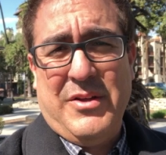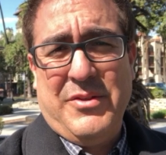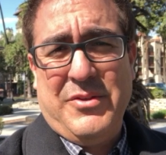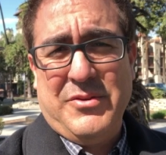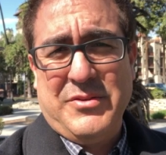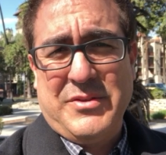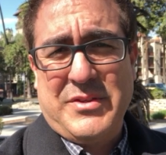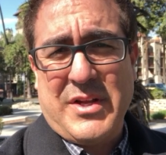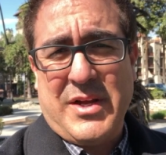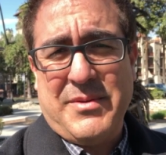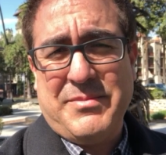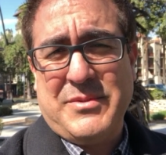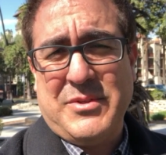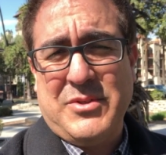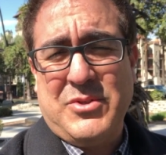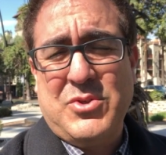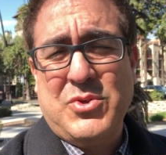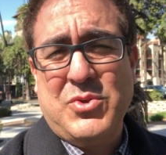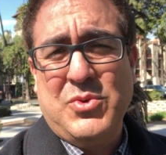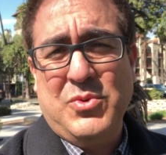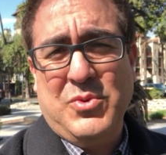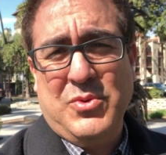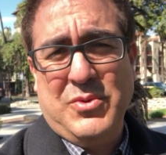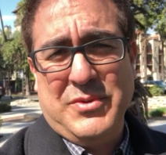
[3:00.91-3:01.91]
Those types of
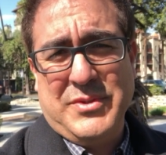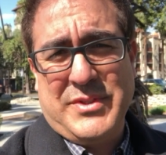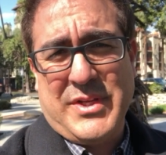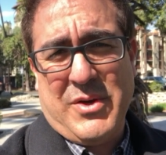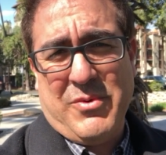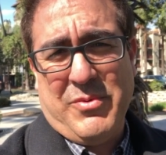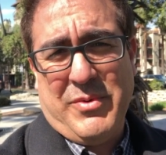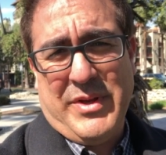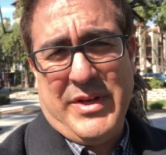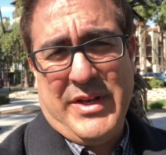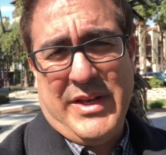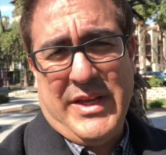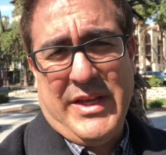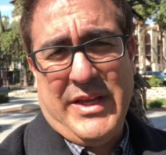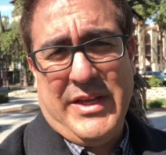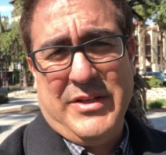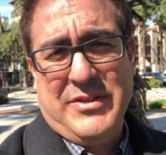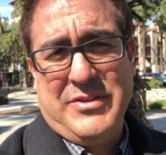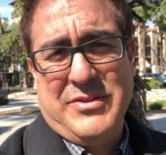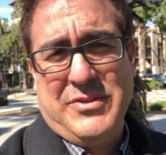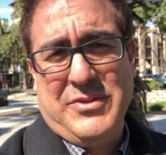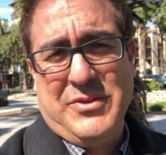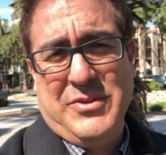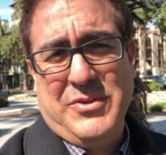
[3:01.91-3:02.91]
tools that we
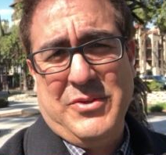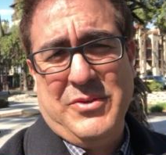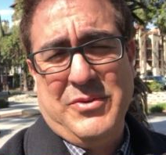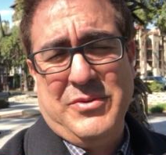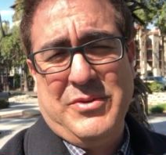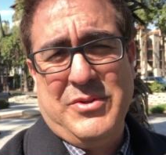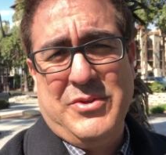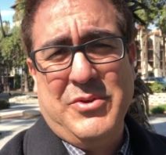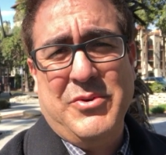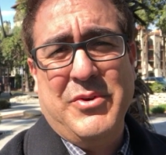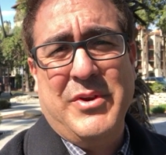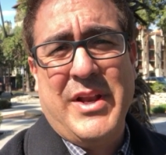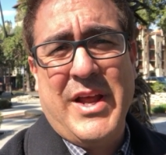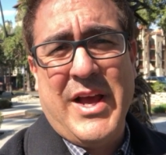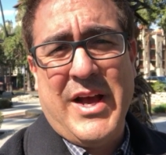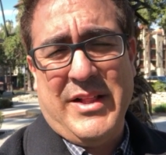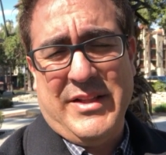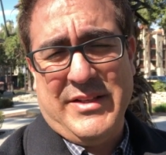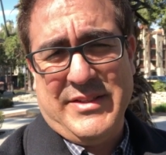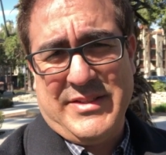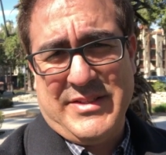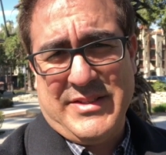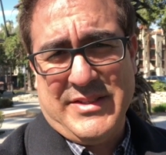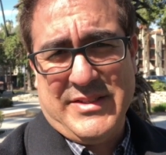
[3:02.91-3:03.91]
need to do
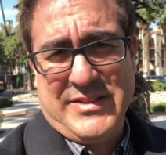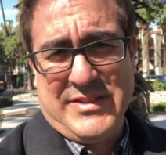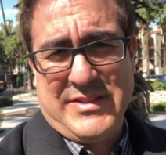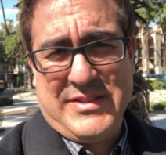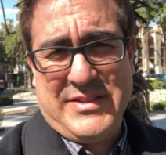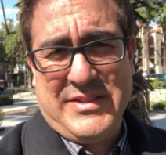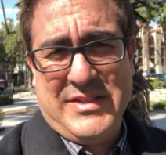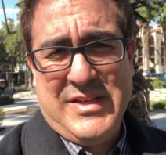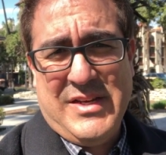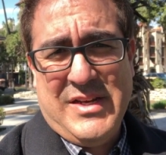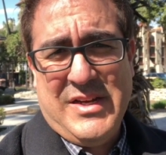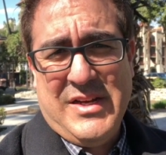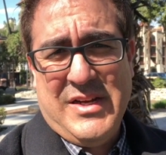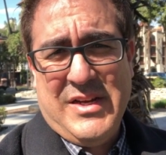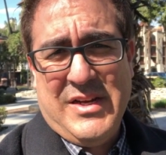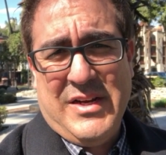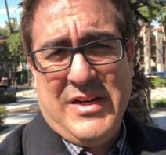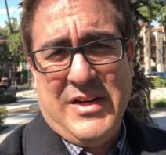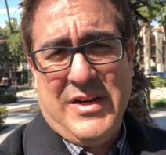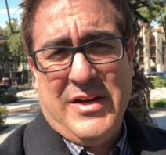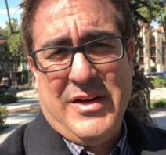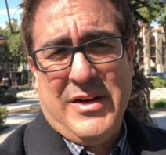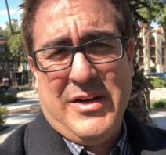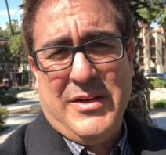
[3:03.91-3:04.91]
analysis.
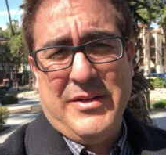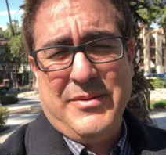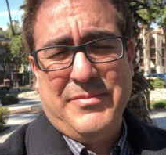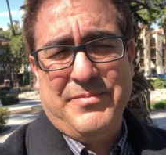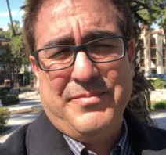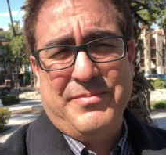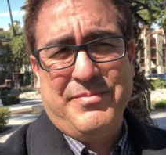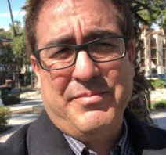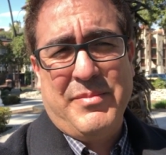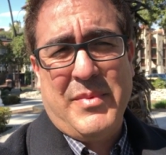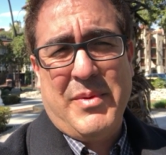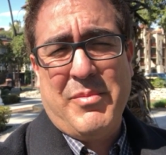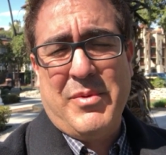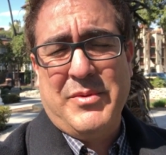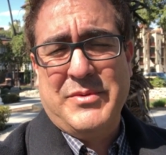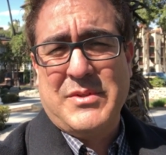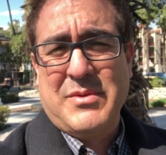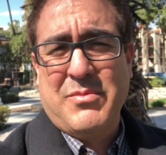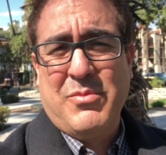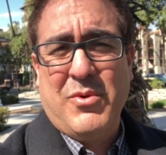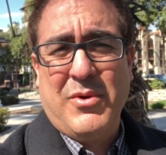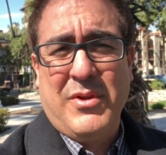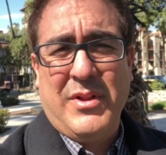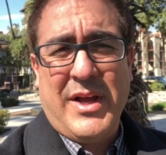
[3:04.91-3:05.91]
Maybe
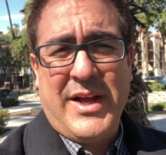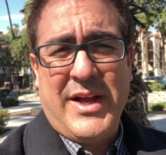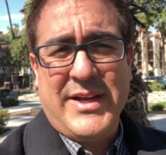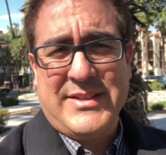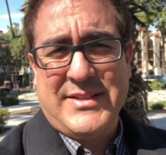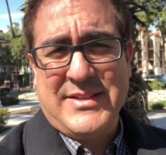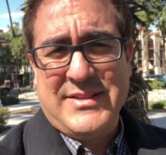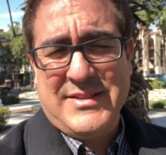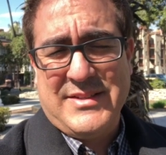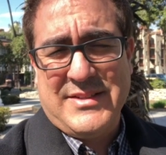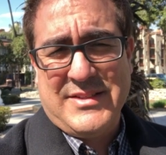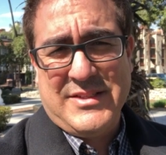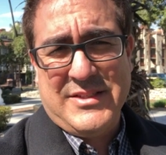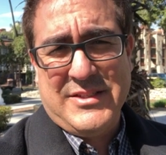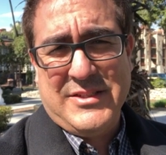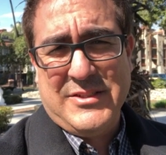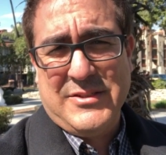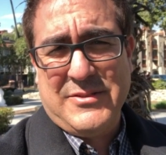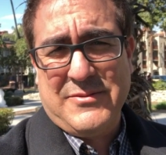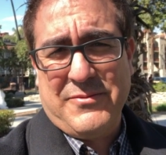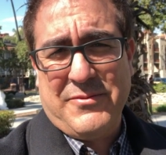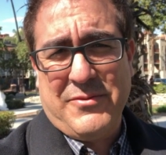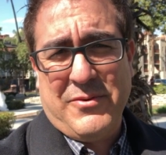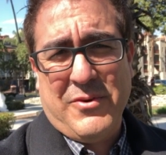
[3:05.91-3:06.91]
some more
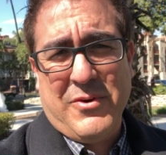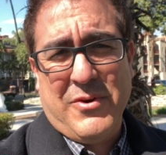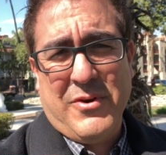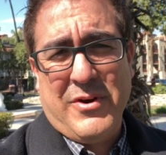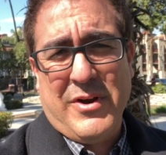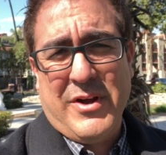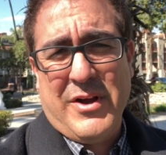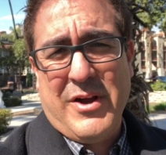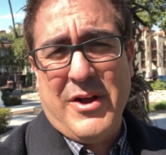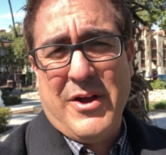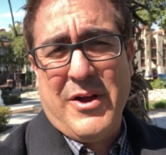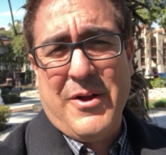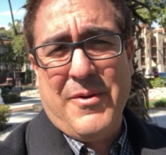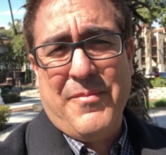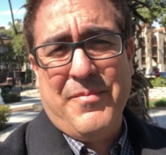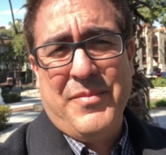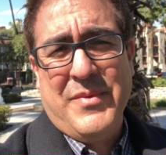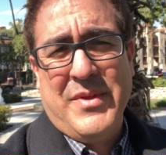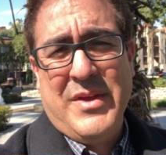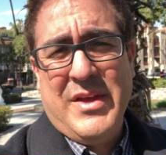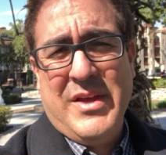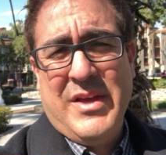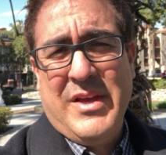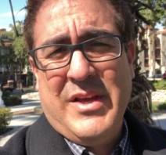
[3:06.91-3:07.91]
licenses for
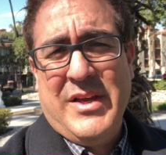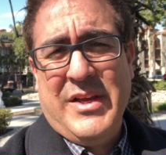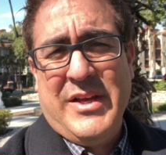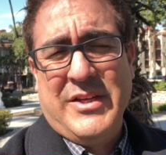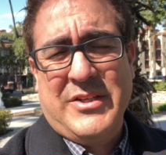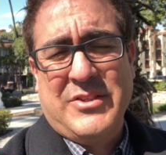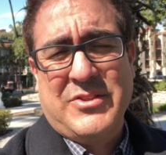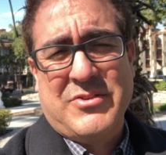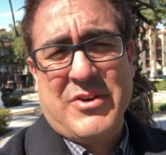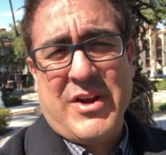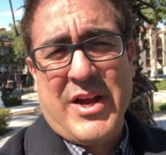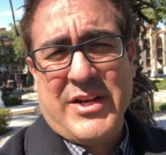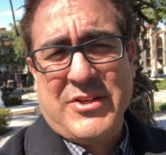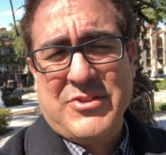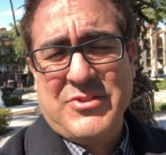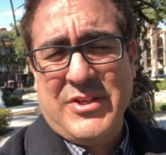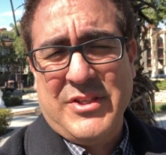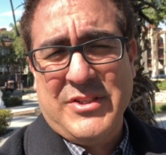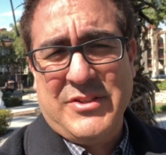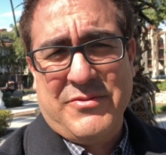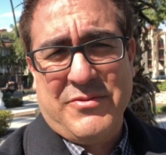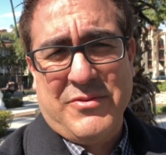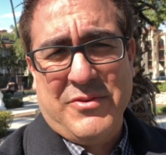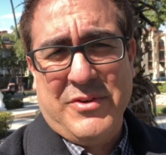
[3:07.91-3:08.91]
extract,
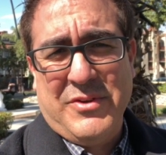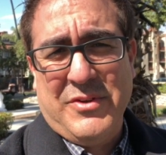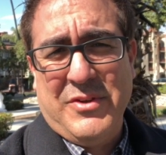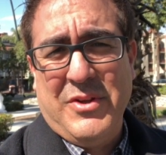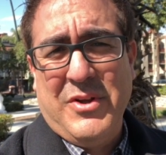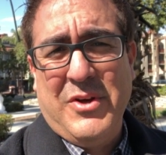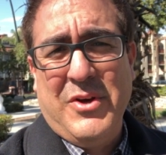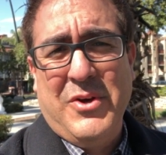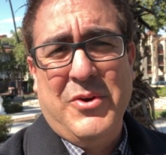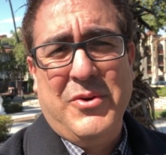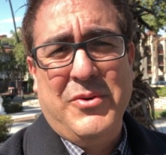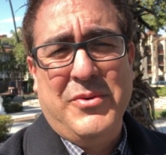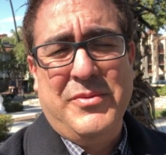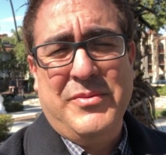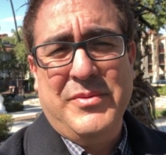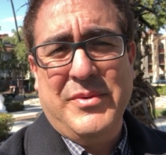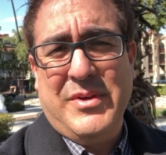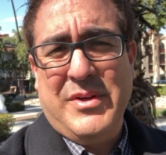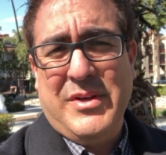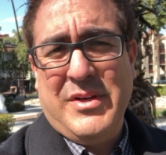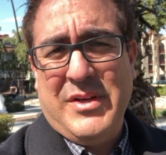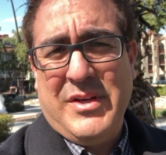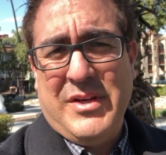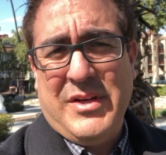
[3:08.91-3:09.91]
transfer, and load
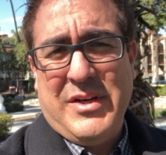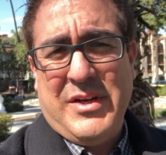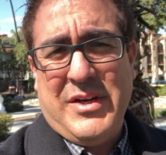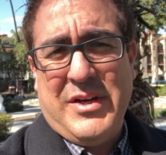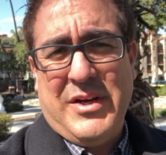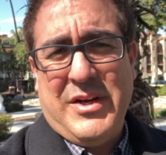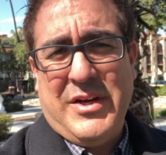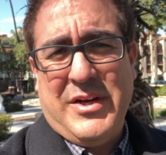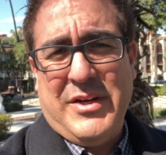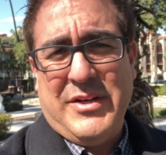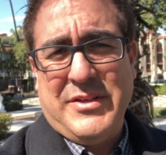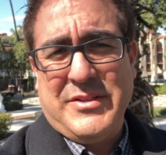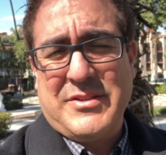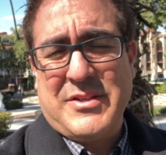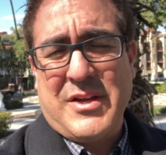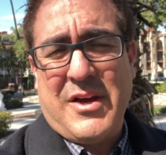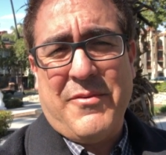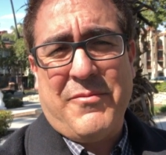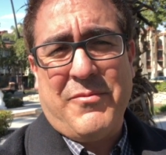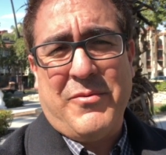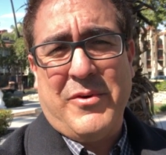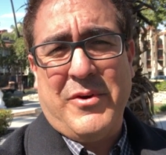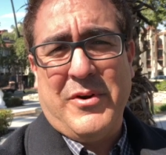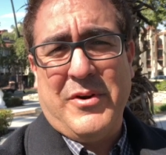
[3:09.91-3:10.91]

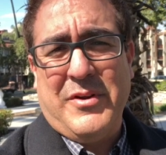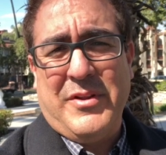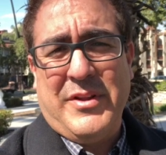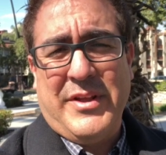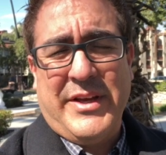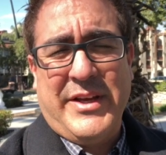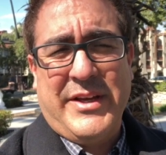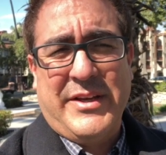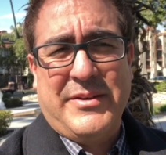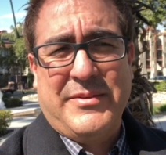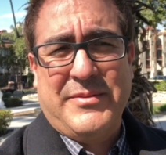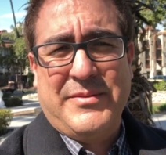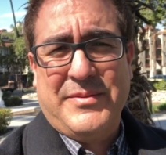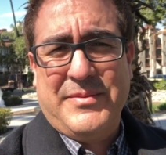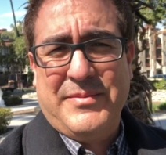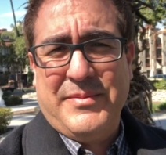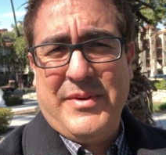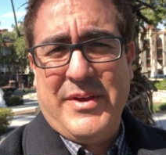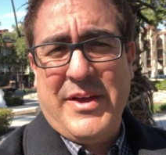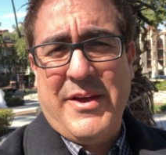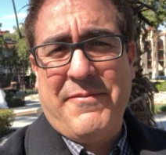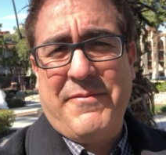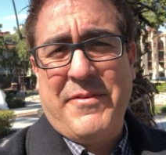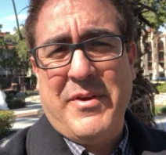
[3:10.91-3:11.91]
software like
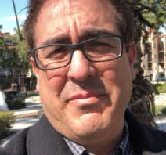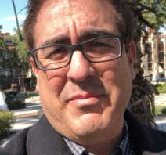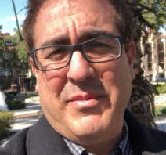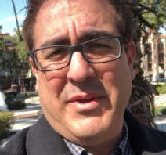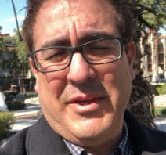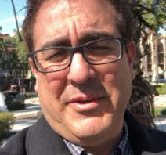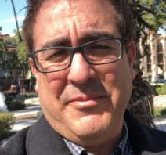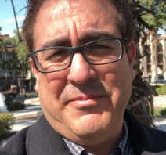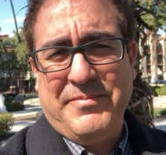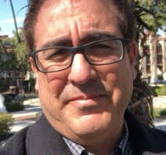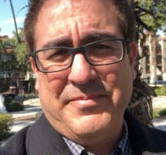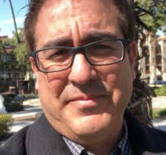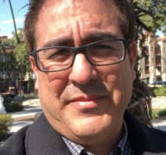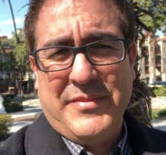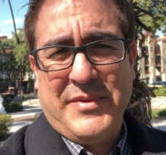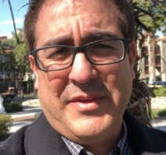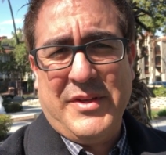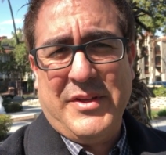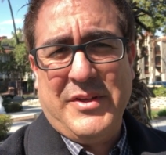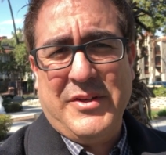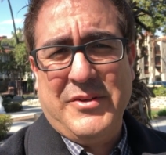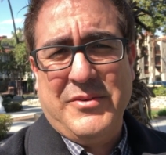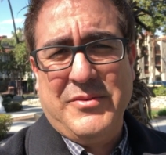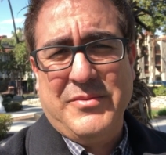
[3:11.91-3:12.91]
FME,
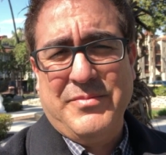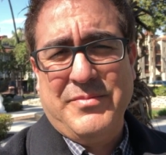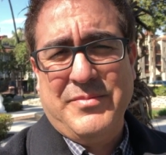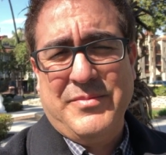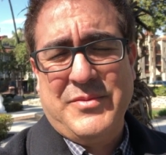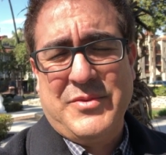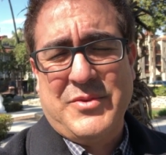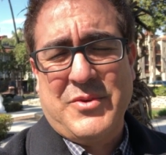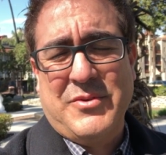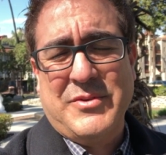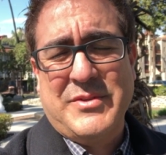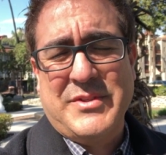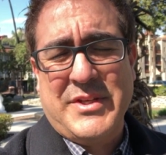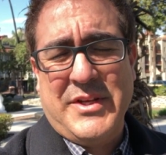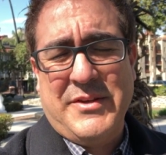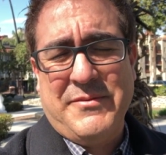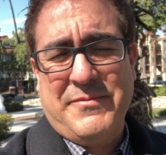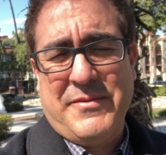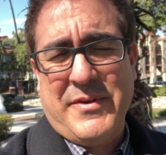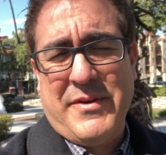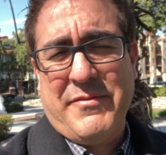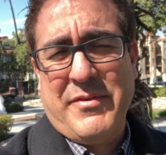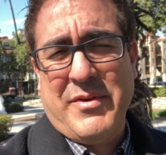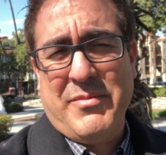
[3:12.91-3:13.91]
source safe
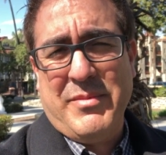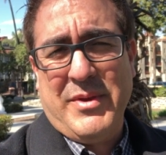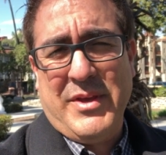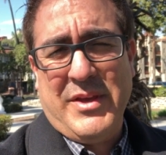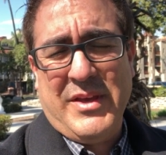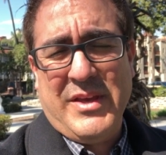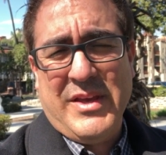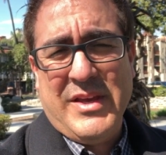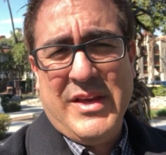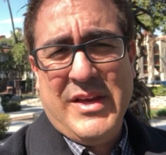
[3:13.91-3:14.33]
FME,